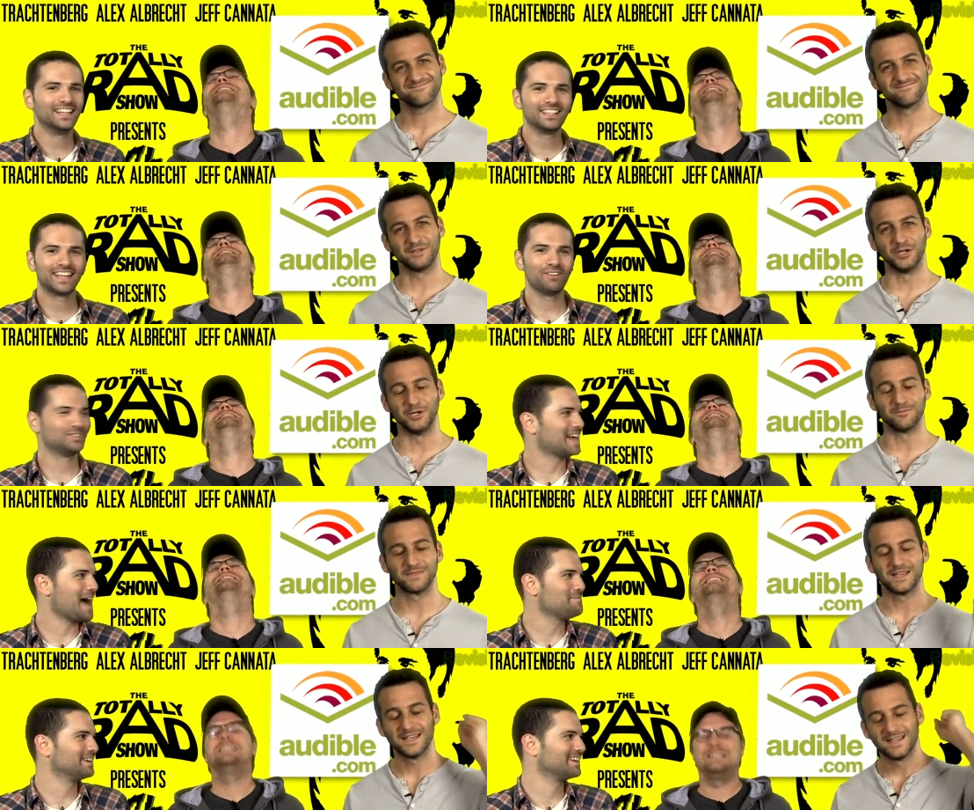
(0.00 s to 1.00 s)
Speaker 1: I didn't get no. what's
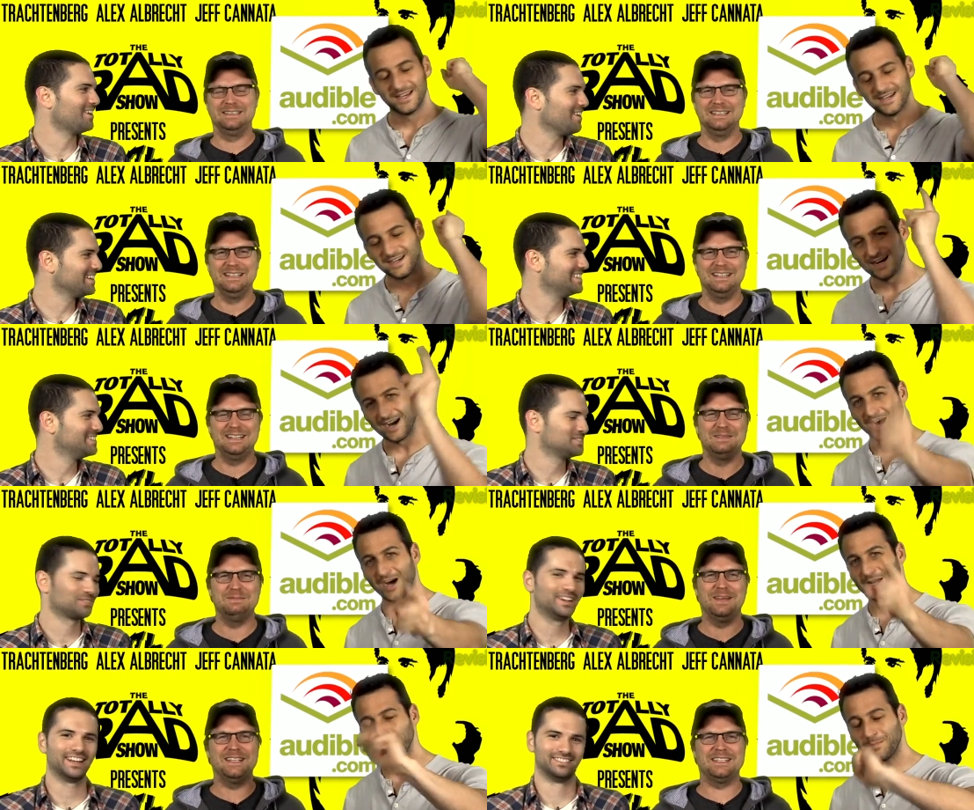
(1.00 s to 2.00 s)
happening. All I need to do is.
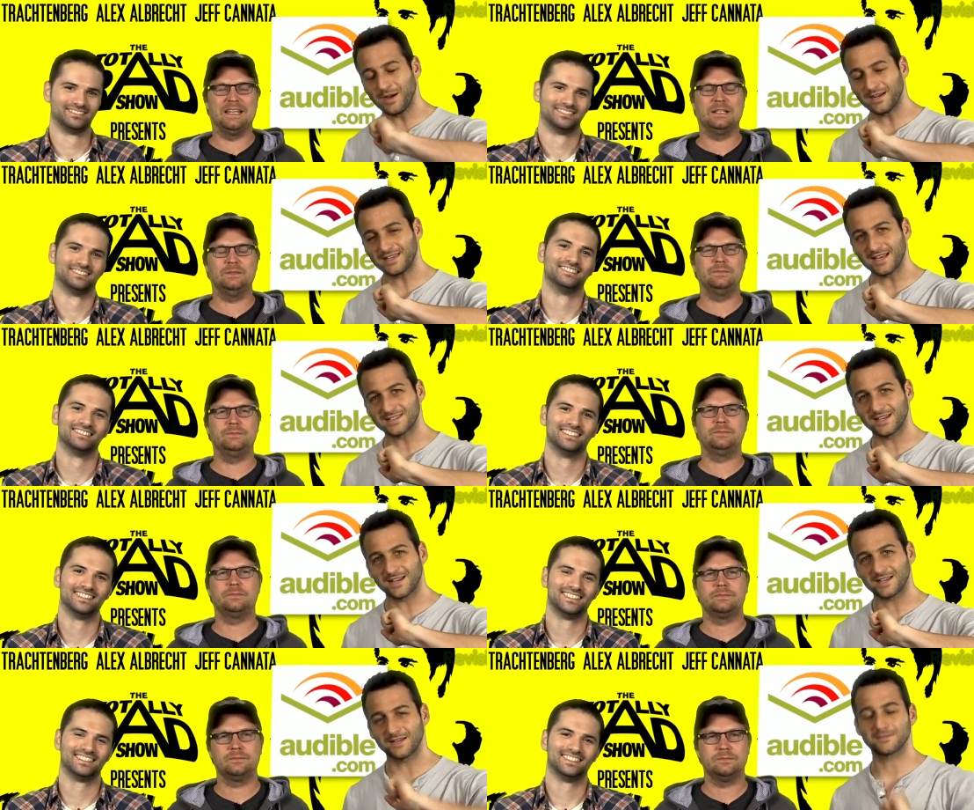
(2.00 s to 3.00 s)

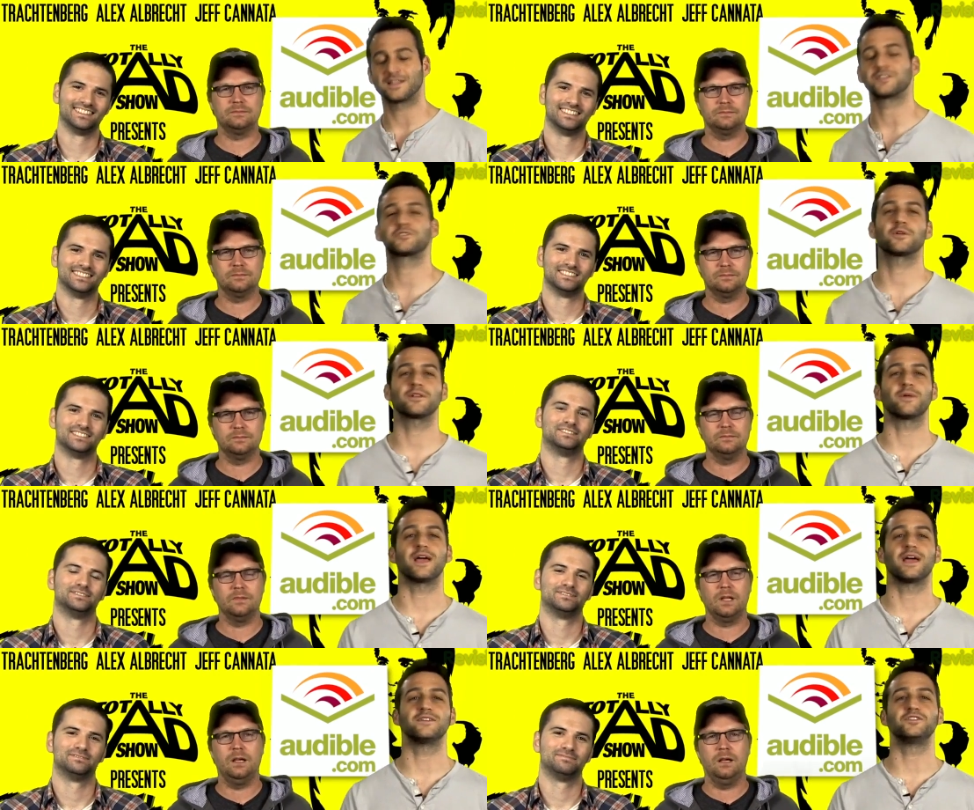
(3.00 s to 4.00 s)
Audiblepodcast.com/slash totally
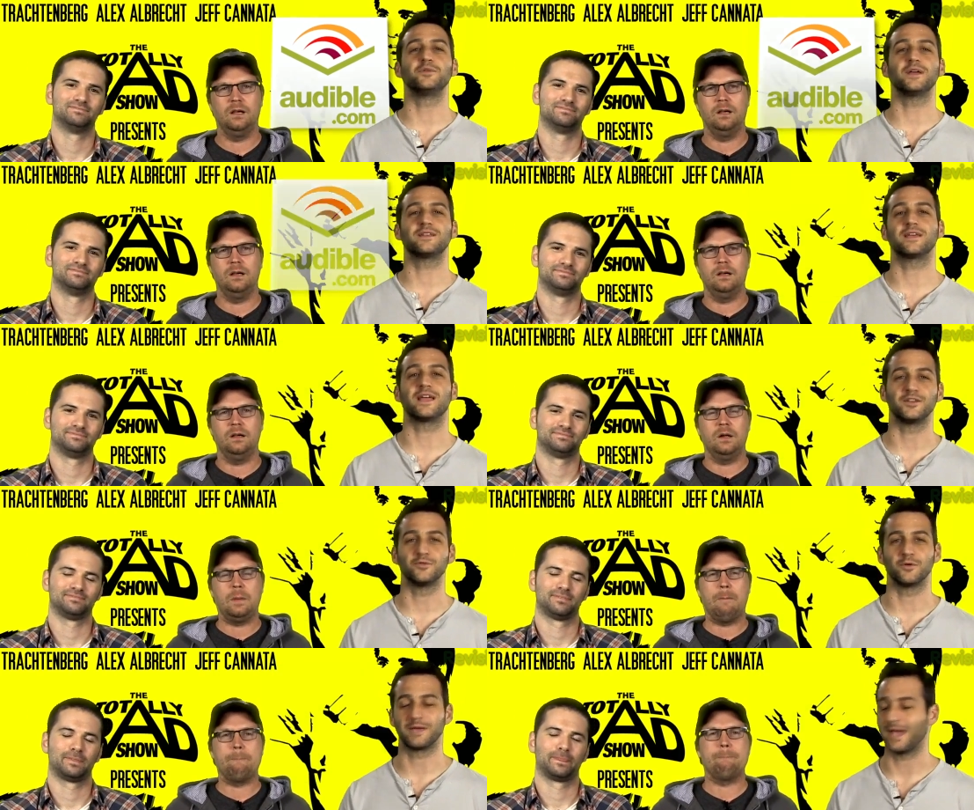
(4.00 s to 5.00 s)
rad. Do it, and
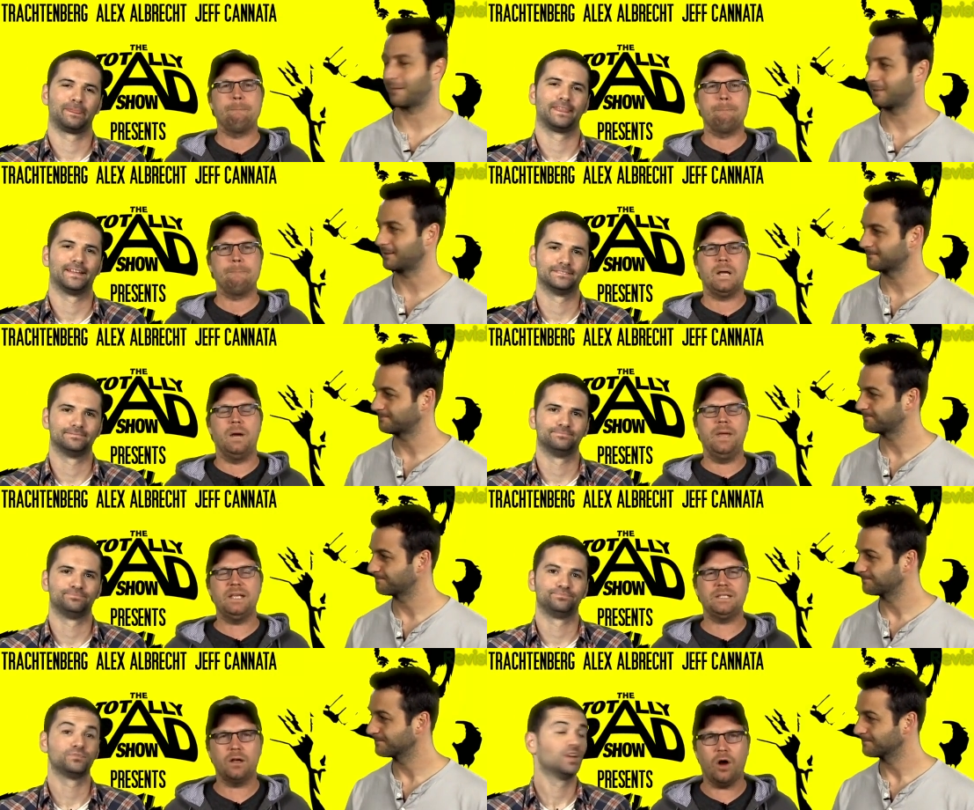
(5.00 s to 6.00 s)
you will be happy.
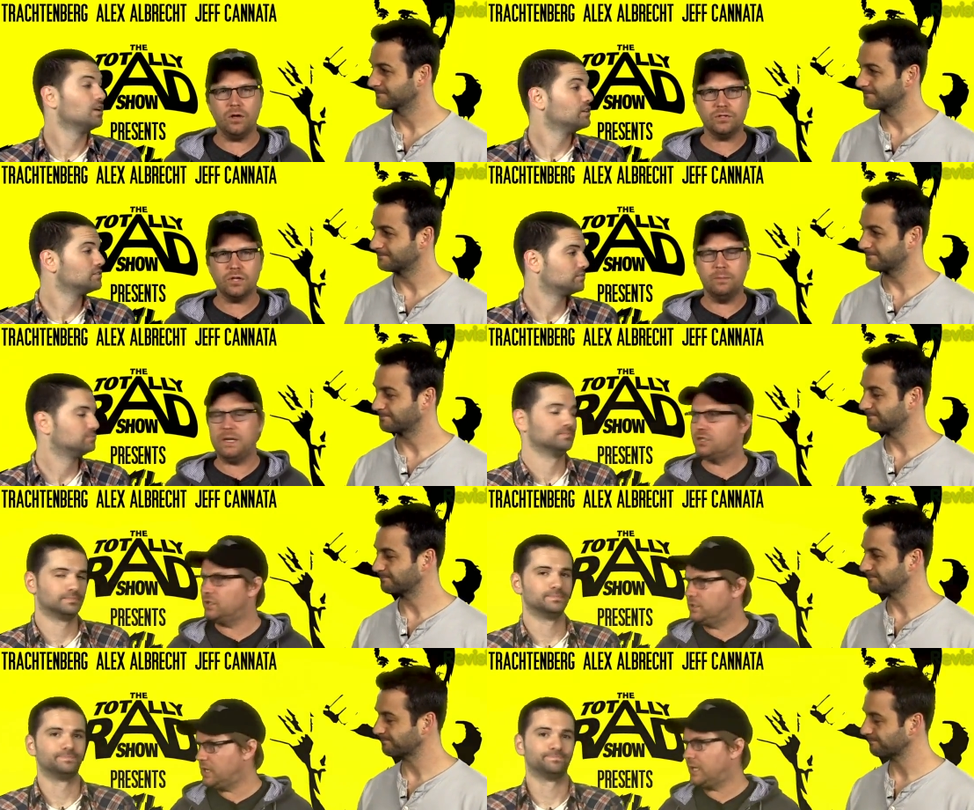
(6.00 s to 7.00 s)
Speaker 2: Amazing. Also, make
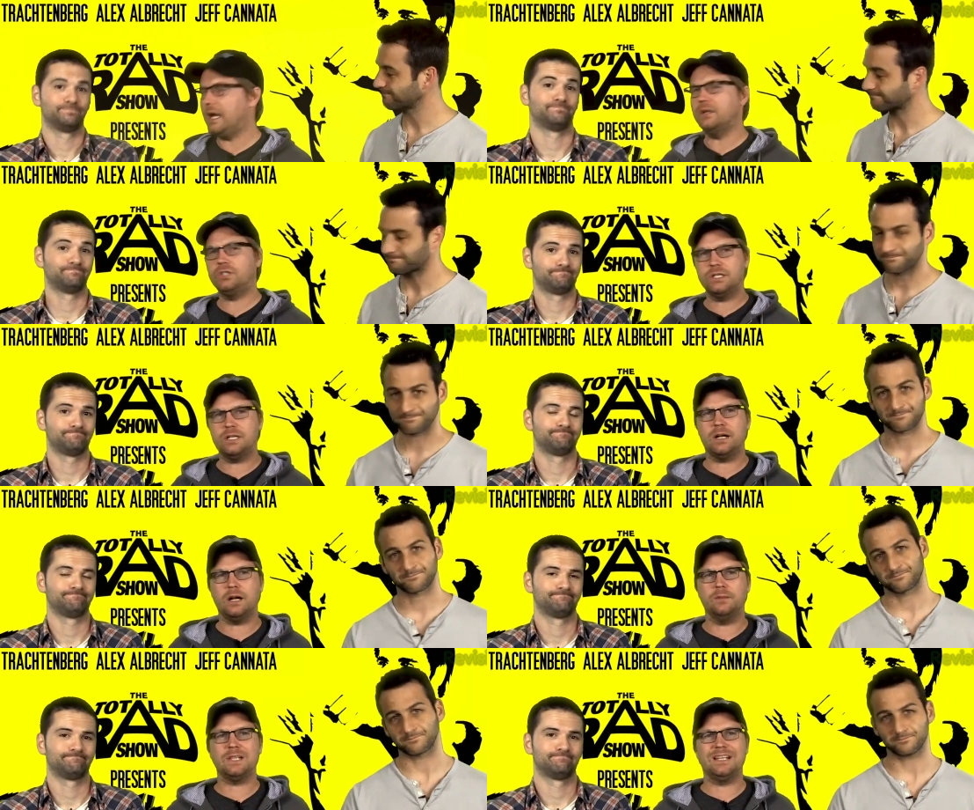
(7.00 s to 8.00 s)
sure to check out
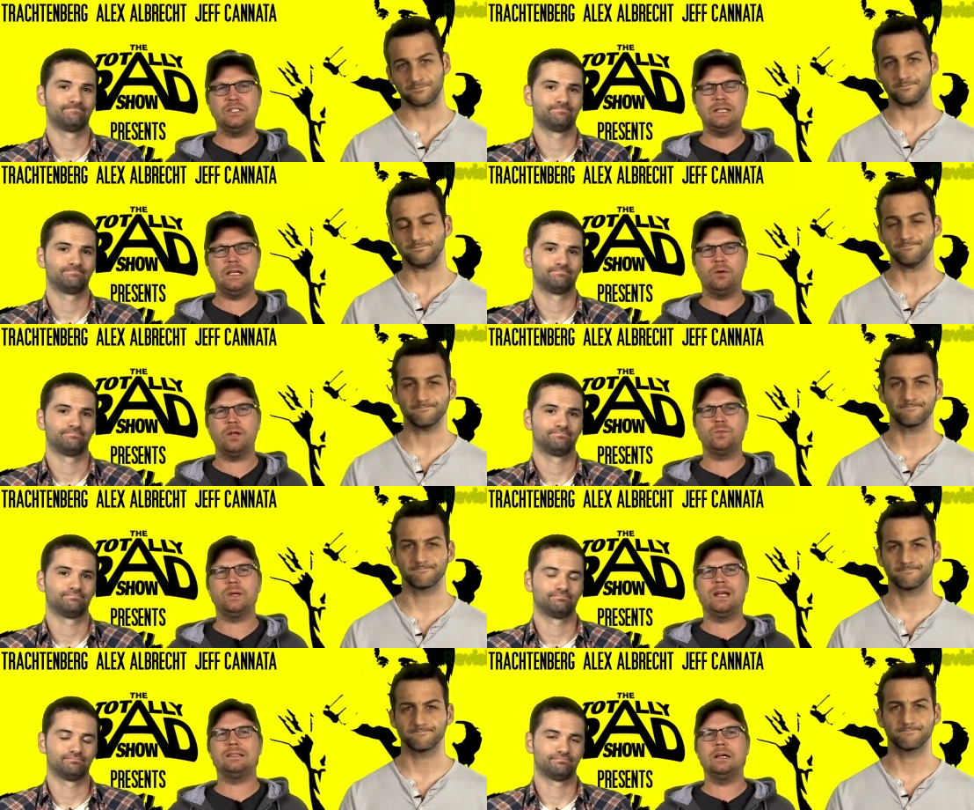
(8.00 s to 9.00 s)
jinx.com/slash trs.
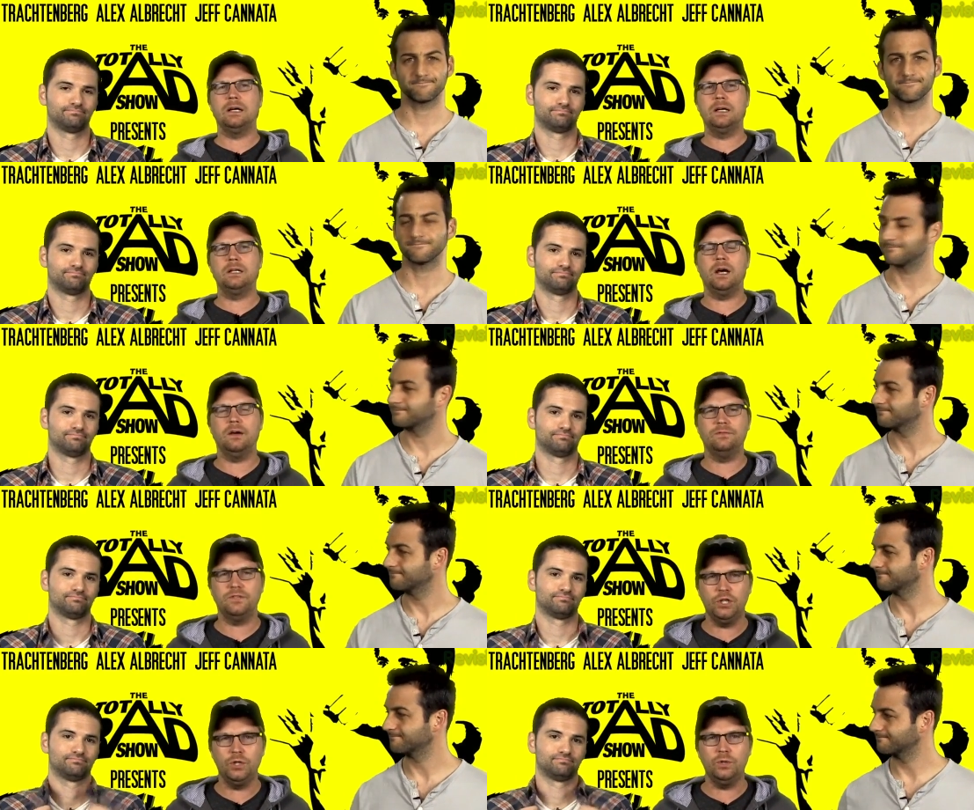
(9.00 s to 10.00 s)
We got a ton of
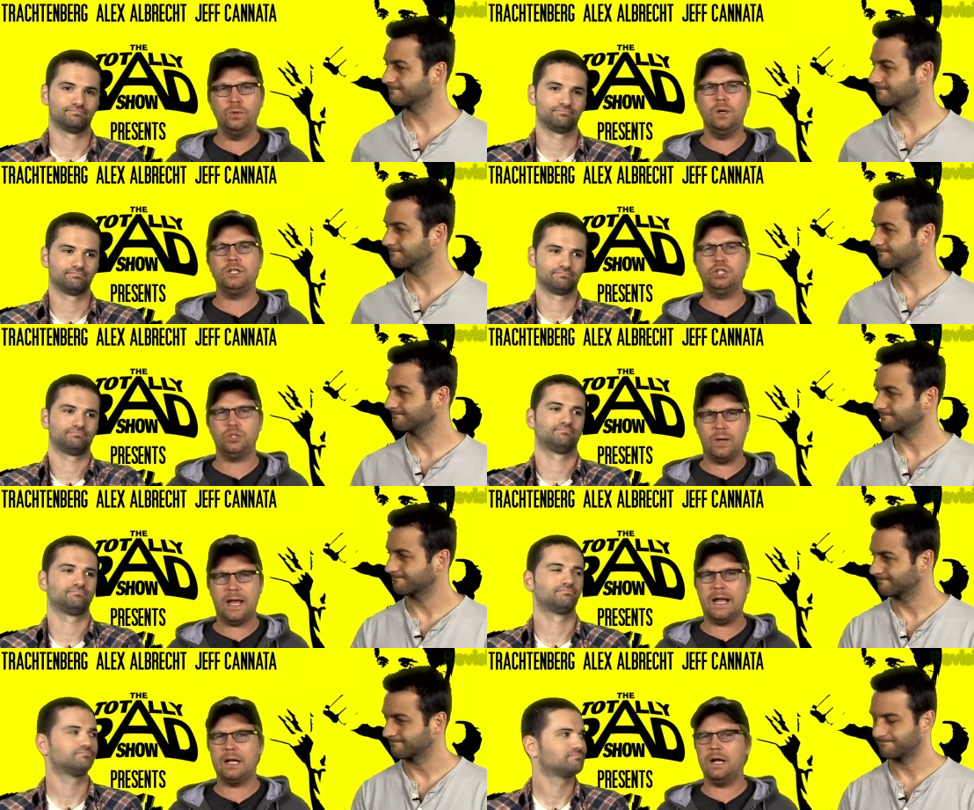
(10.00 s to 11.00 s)
new
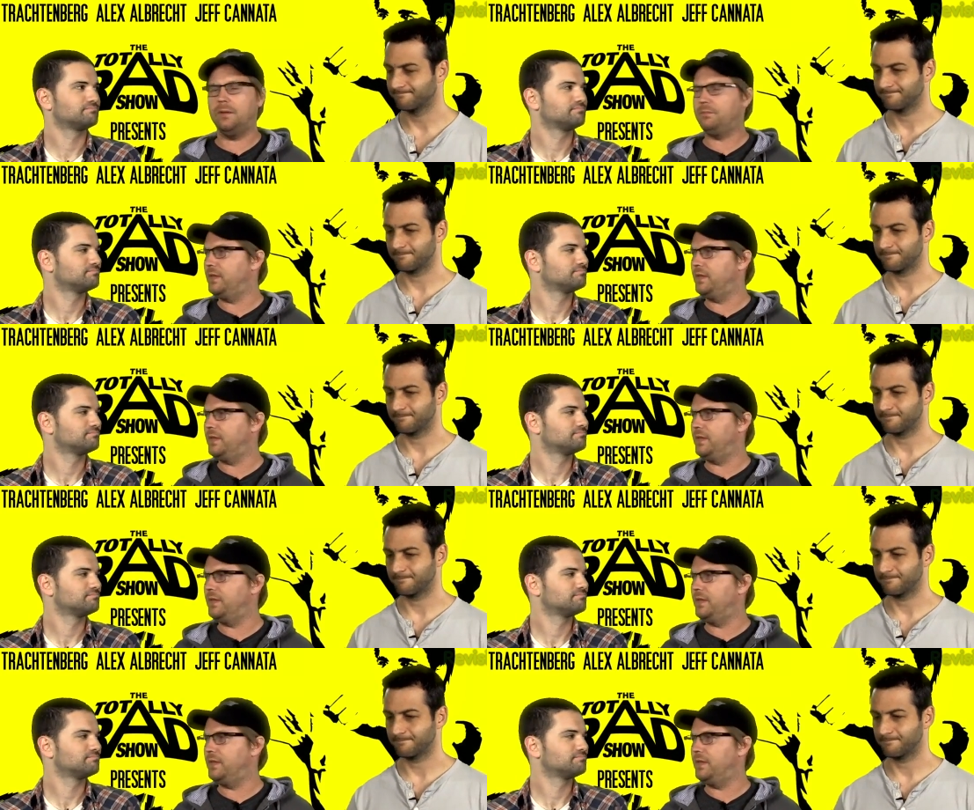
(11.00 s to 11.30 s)
swag up